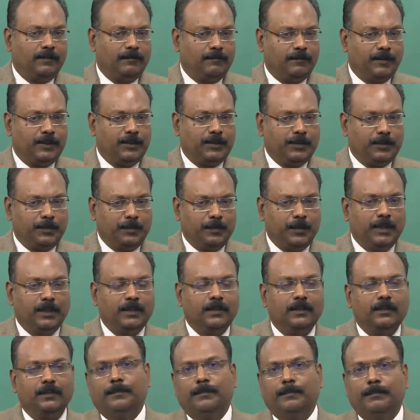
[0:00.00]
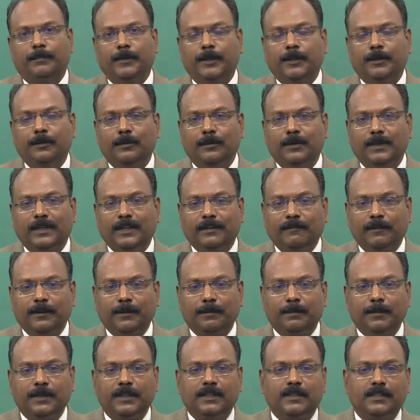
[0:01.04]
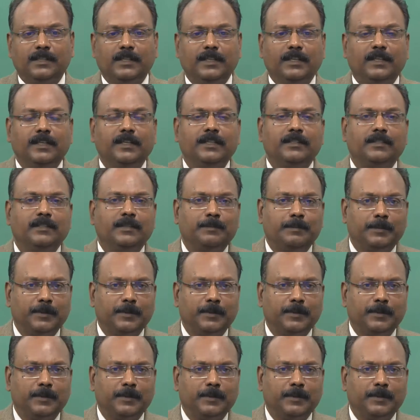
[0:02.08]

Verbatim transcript: which will make you develop that signature